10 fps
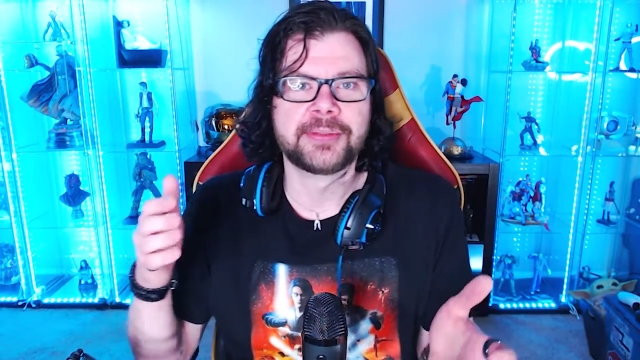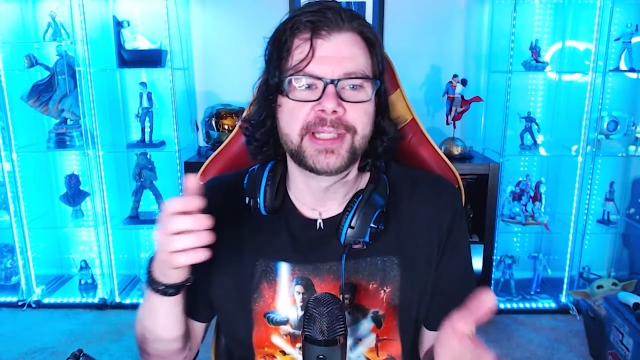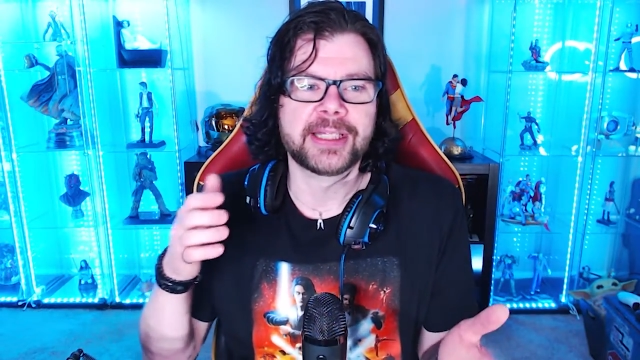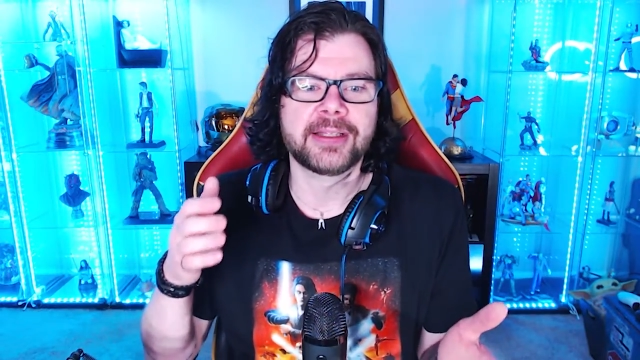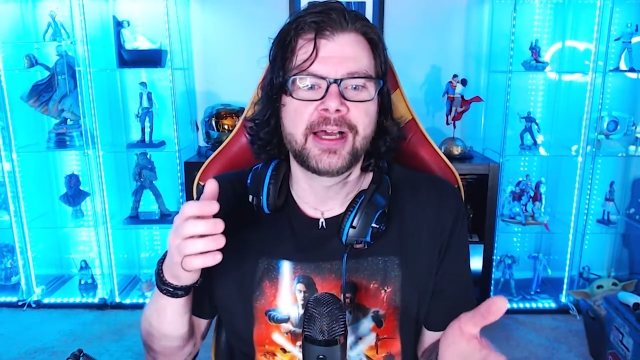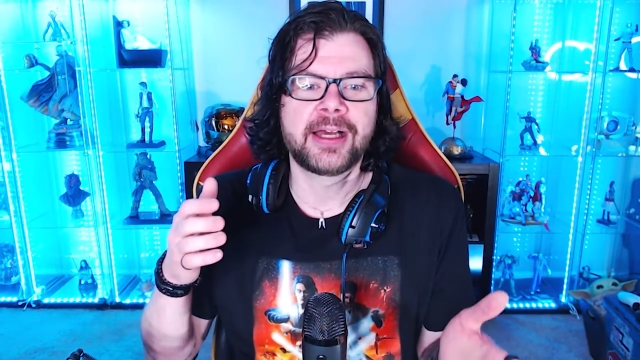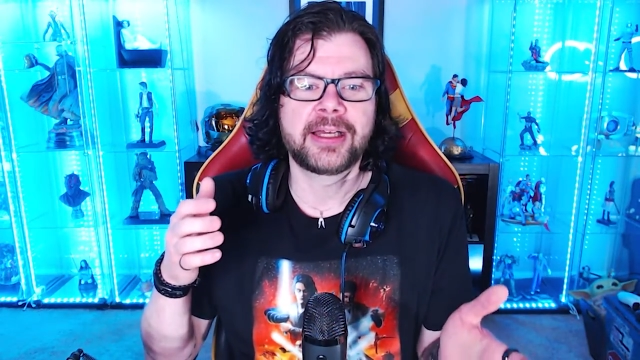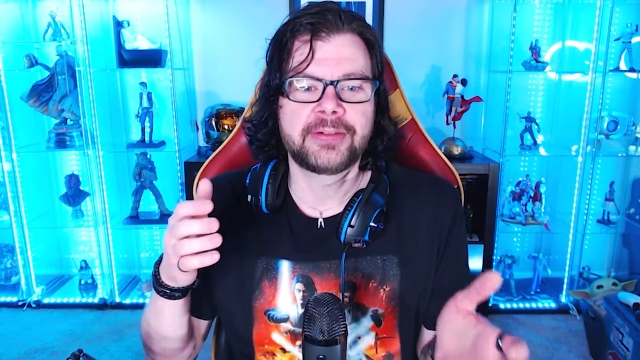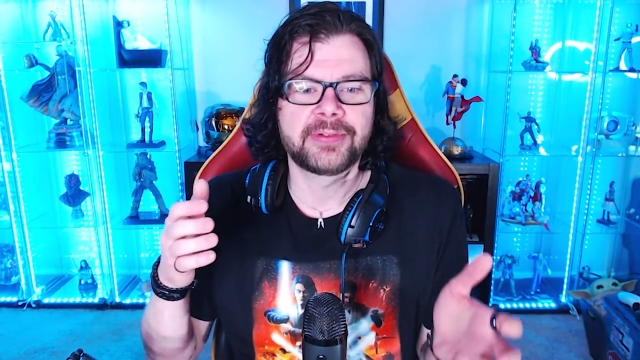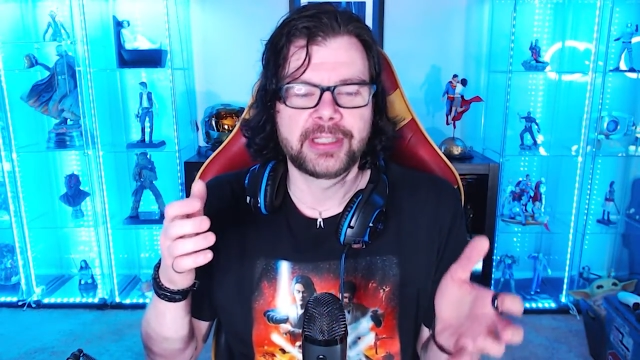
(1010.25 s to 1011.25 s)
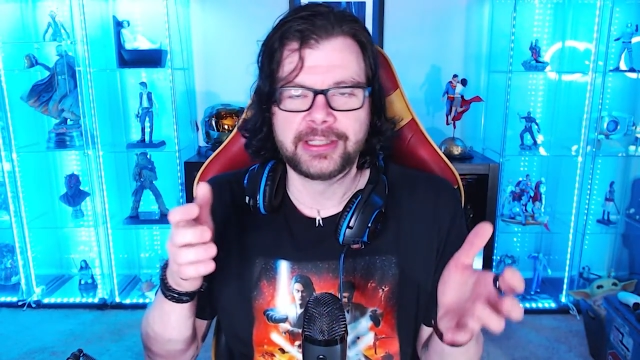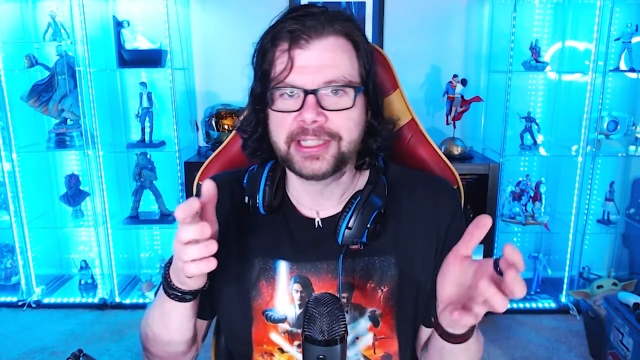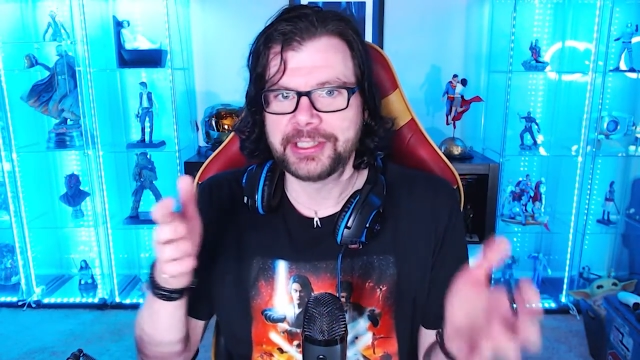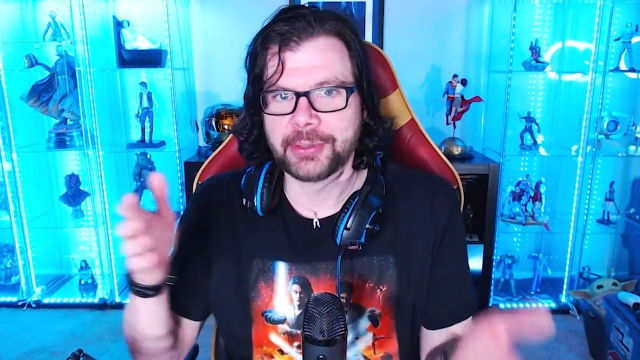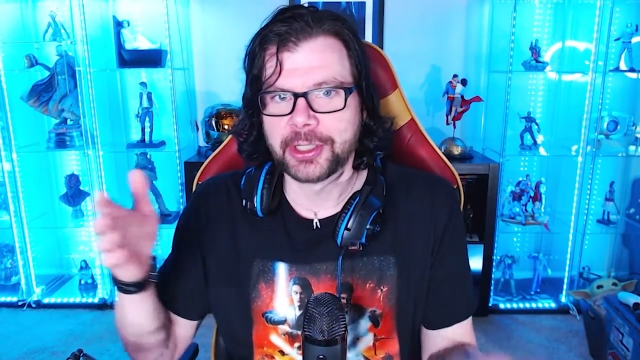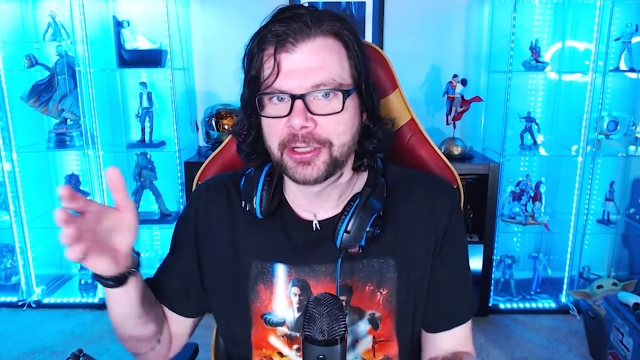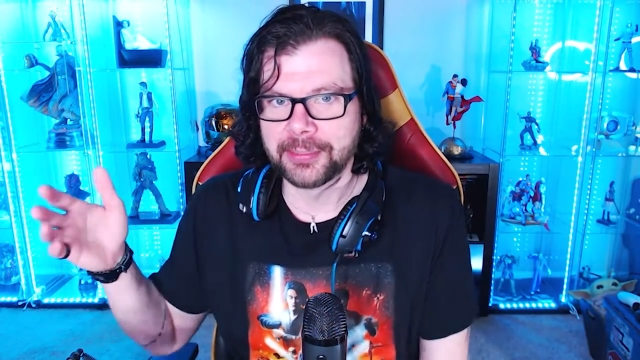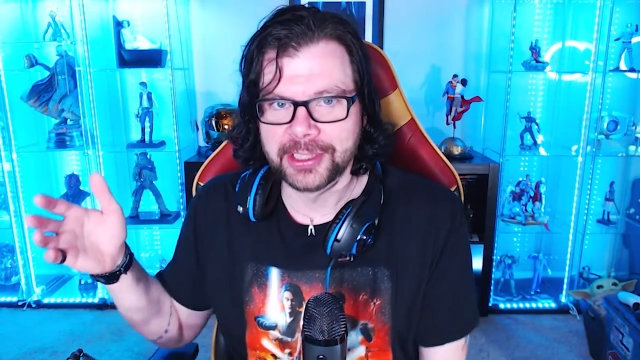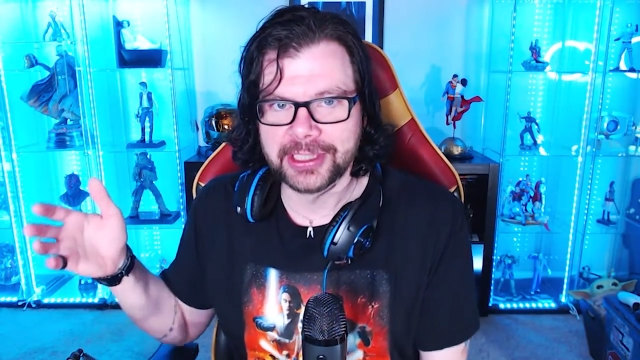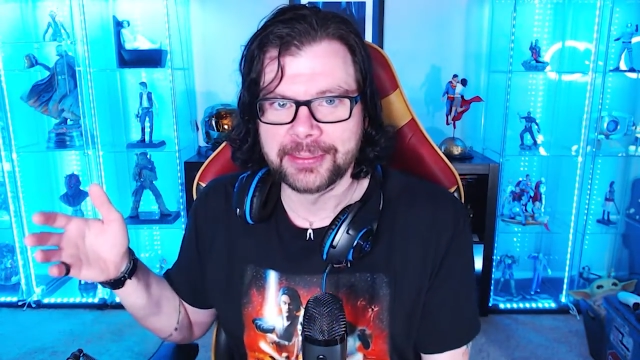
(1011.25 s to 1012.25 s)
to be alive, unless they were going to
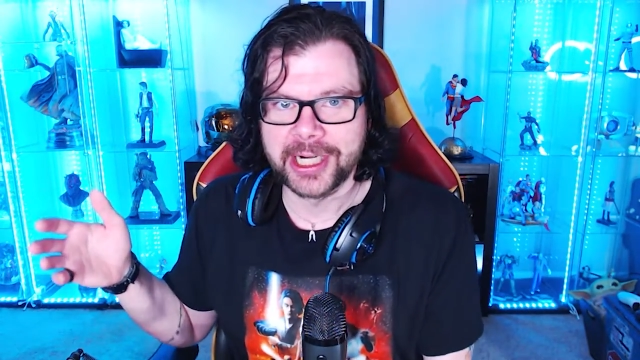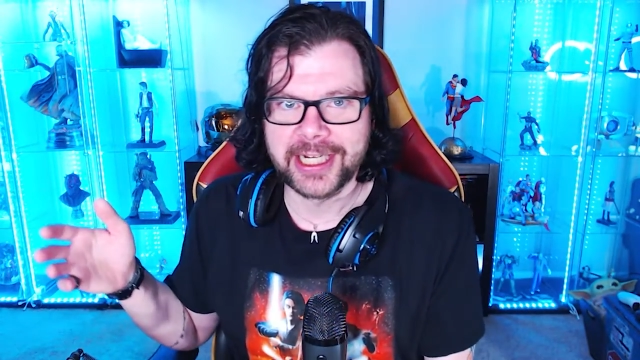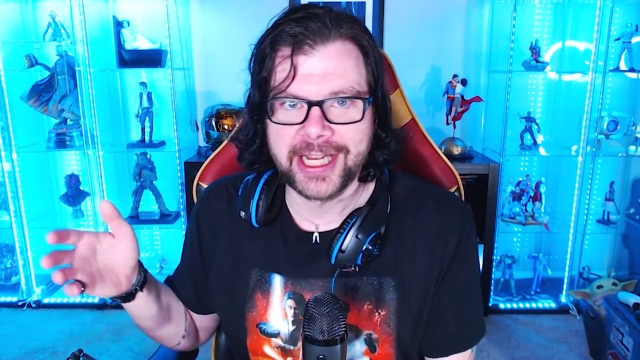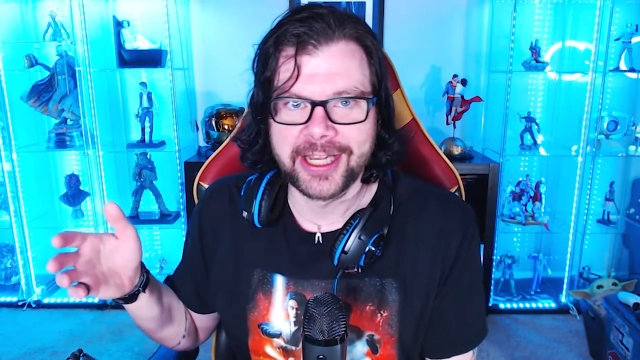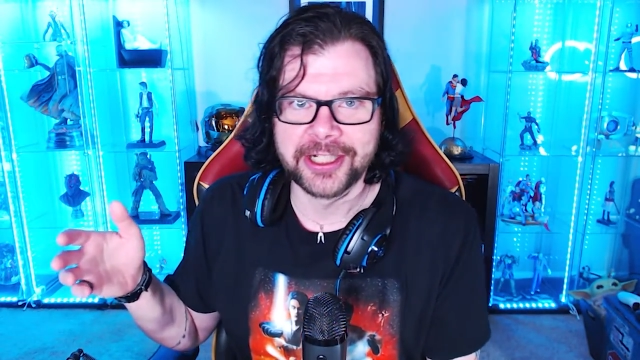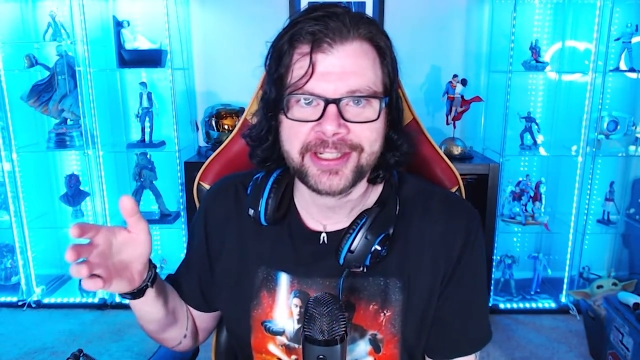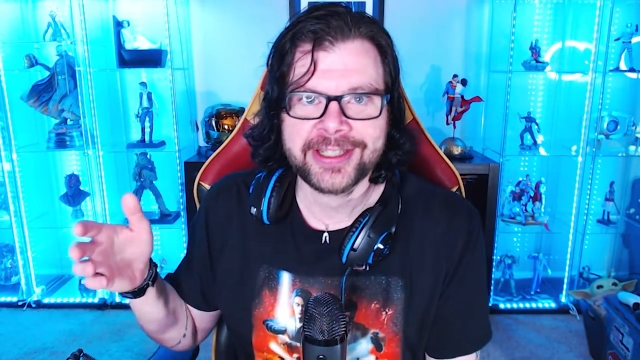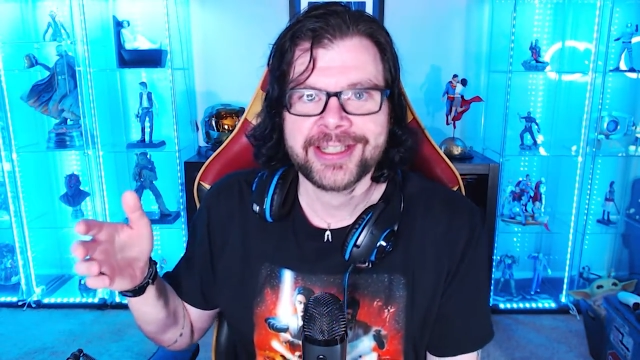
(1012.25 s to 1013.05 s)
completely break canon.